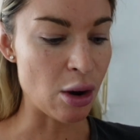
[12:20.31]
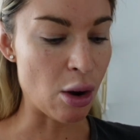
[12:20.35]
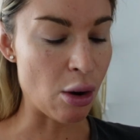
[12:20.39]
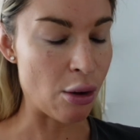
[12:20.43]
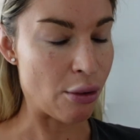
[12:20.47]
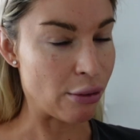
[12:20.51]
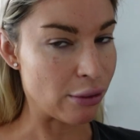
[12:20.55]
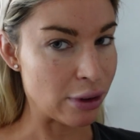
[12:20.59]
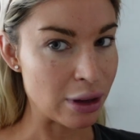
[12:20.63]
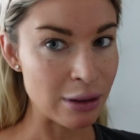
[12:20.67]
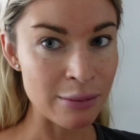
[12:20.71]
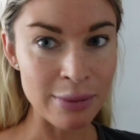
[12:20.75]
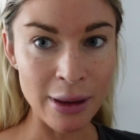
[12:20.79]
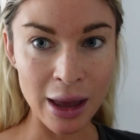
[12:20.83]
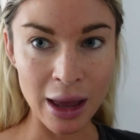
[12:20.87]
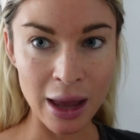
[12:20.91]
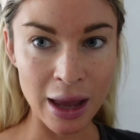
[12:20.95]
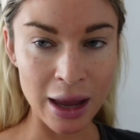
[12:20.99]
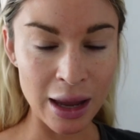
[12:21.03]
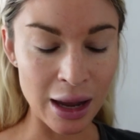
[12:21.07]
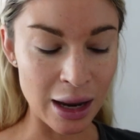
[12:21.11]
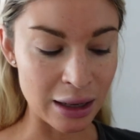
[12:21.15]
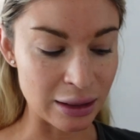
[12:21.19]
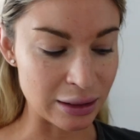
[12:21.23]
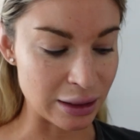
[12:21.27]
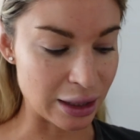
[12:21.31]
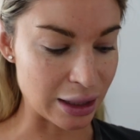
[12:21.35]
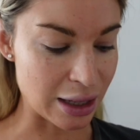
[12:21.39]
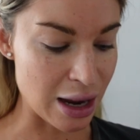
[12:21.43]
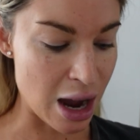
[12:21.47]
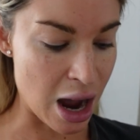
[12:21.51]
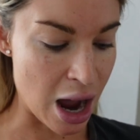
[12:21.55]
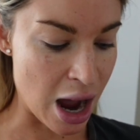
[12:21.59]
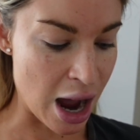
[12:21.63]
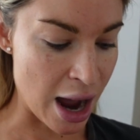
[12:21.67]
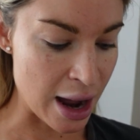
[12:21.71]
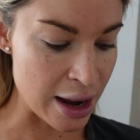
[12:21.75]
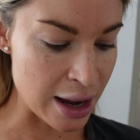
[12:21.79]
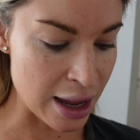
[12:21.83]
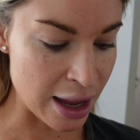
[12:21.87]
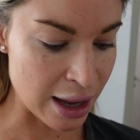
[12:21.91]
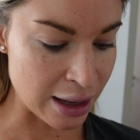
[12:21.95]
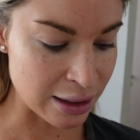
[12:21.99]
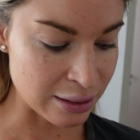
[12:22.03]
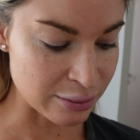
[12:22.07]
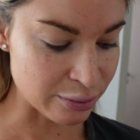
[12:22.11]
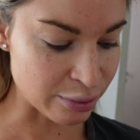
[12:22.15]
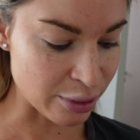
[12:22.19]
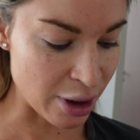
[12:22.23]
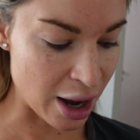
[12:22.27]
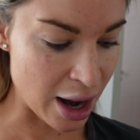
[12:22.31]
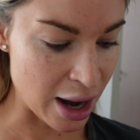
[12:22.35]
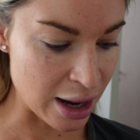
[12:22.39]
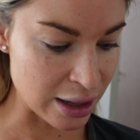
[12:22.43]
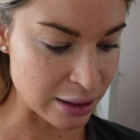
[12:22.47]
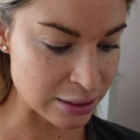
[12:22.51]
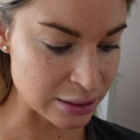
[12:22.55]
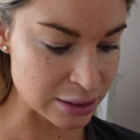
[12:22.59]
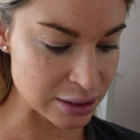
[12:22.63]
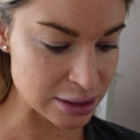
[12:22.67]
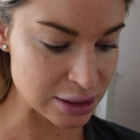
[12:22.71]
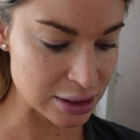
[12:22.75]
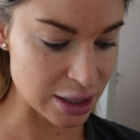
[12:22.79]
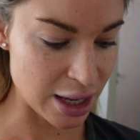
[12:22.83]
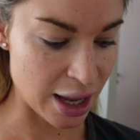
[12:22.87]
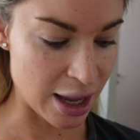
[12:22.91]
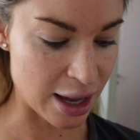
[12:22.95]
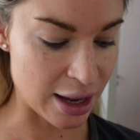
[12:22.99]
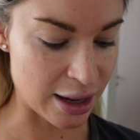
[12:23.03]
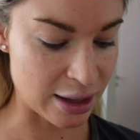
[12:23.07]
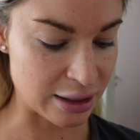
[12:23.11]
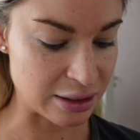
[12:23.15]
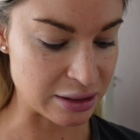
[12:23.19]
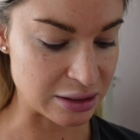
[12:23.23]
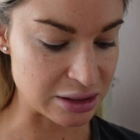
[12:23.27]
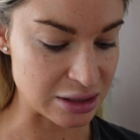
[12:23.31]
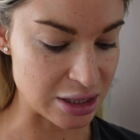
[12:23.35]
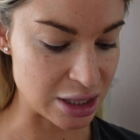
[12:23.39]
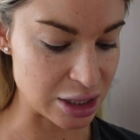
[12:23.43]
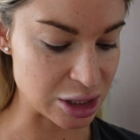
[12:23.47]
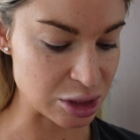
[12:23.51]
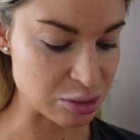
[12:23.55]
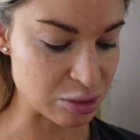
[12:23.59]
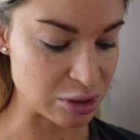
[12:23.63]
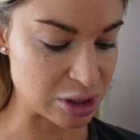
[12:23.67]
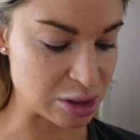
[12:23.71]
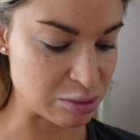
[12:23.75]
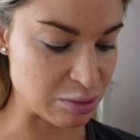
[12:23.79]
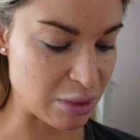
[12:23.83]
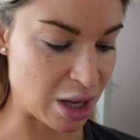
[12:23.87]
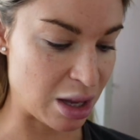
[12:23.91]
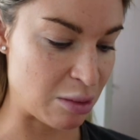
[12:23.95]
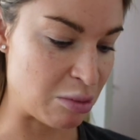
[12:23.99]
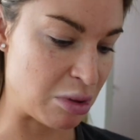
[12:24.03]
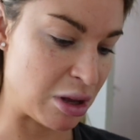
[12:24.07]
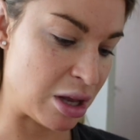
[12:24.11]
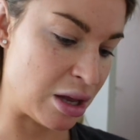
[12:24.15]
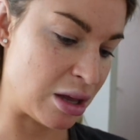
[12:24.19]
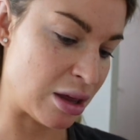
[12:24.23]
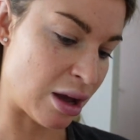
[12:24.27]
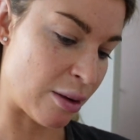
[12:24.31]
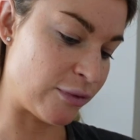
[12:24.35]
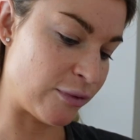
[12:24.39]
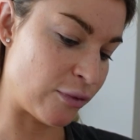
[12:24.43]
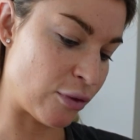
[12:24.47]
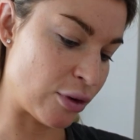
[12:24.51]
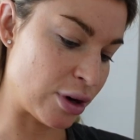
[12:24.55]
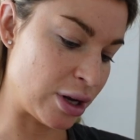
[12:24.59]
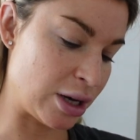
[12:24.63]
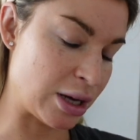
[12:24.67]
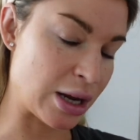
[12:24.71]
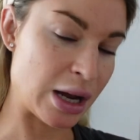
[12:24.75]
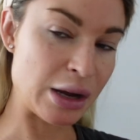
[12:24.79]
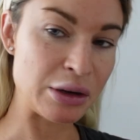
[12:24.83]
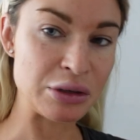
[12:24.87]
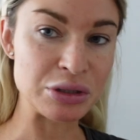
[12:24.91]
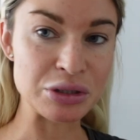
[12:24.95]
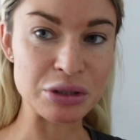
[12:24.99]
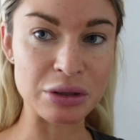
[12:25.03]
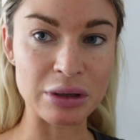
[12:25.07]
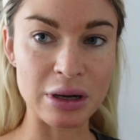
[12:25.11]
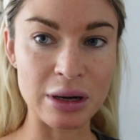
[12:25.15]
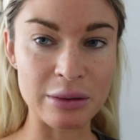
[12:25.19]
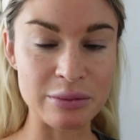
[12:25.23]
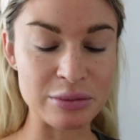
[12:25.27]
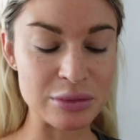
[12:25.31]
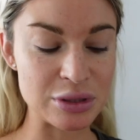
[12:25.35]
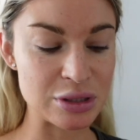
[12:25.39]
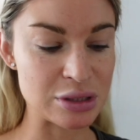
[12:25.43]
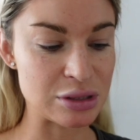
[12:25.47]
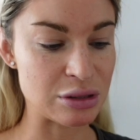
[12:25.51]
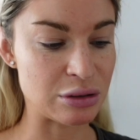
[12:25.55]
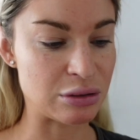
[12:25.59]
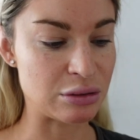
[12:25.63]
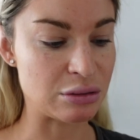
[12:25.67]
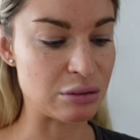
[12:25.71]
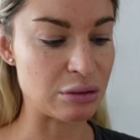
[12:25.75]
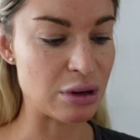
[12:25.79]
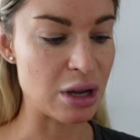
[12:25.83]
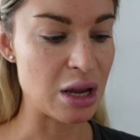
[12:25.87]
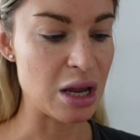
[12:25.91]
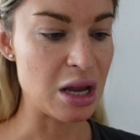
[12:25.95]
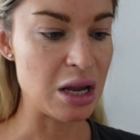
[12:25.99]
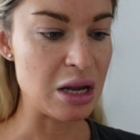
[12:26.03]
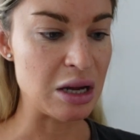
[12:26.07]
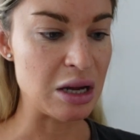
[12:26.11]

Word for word: Oribe and like high-end brands and this was maybe 49 dirhams so